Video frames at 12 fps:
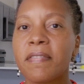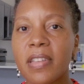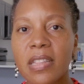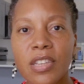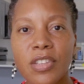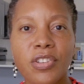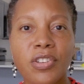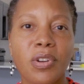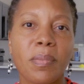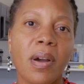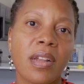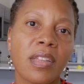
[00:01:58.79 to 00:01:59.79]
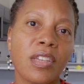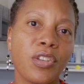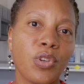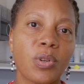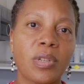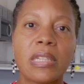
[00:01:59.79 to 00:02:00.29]
feeling into your body,
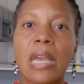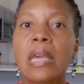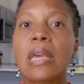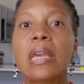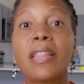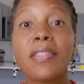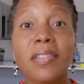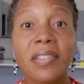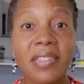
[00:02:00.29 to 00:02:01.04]
you're taking in the